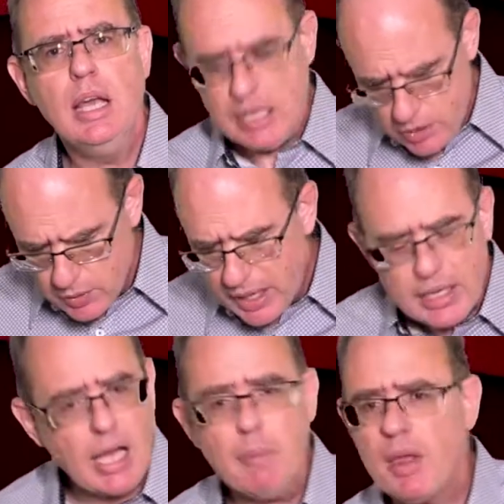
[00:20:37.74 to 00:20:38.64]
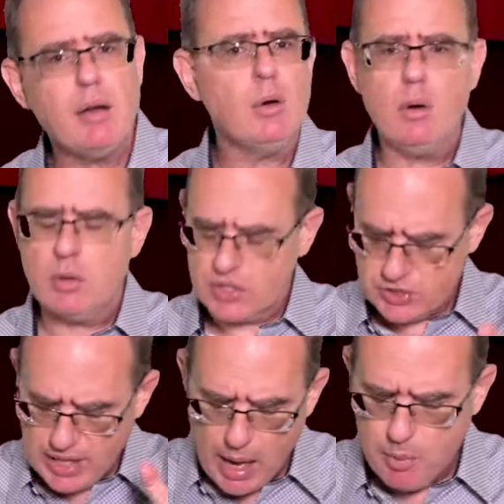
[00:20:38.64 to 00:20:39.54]
You got to come now. Oh,
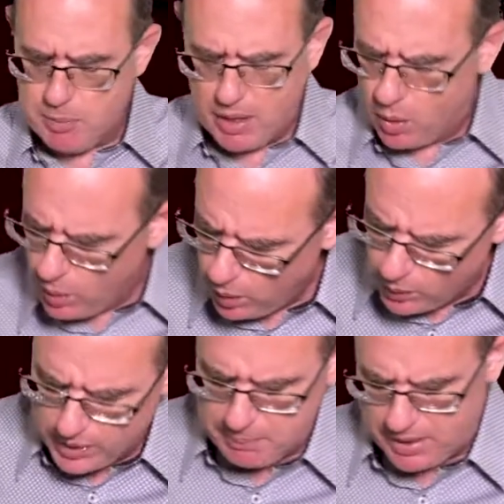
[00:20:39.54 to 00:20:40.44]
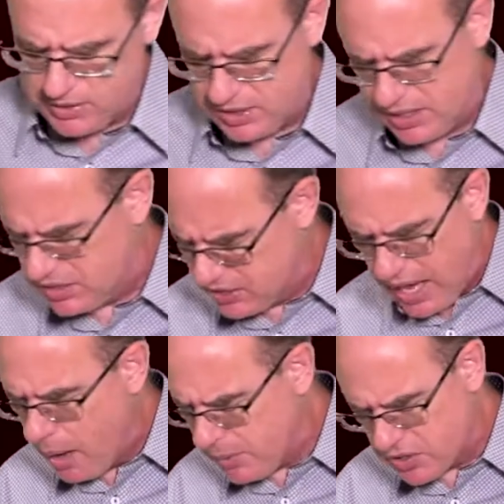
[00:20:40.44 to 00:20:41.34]
stay with me.
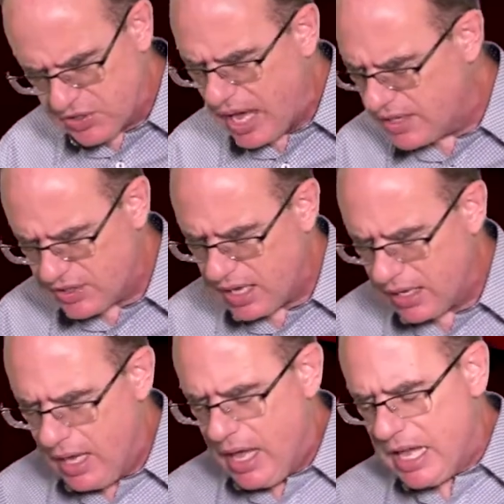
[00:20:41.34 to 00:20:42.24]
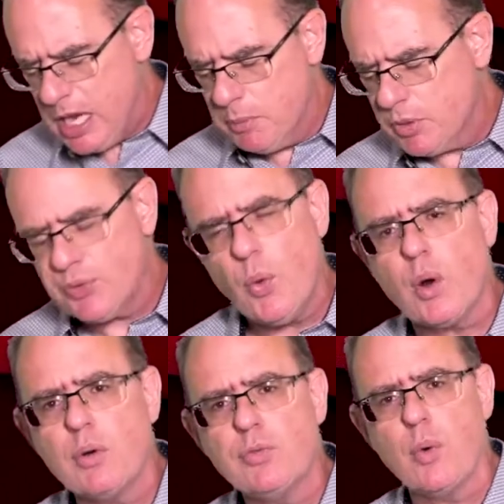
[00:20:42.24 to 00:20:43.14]
Stay with, stay, stay. Hebrews
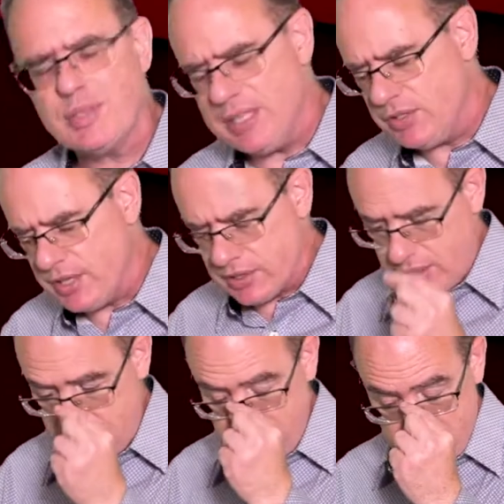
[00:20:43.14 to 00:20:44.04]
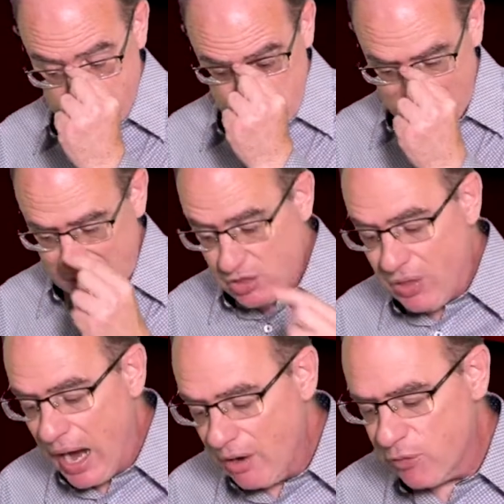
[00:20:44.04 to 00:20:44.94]
4 14, 16.
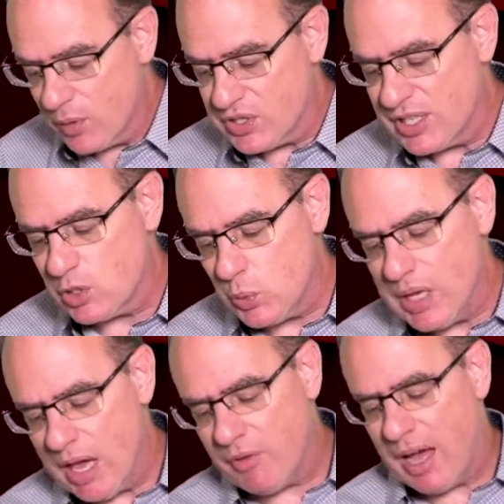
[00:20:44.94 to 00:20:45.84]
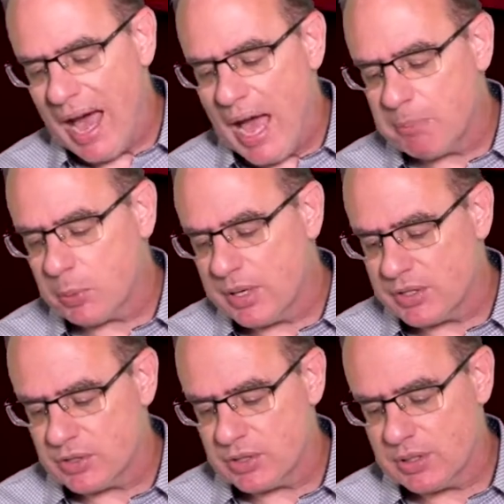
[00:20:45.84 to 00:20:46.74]
Therefore, since we have a high
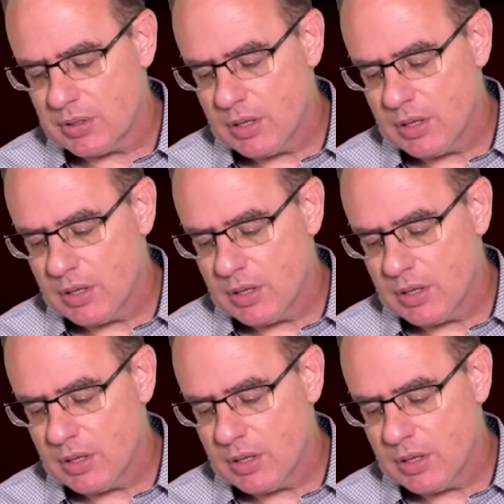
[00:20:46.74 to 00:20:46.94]
priest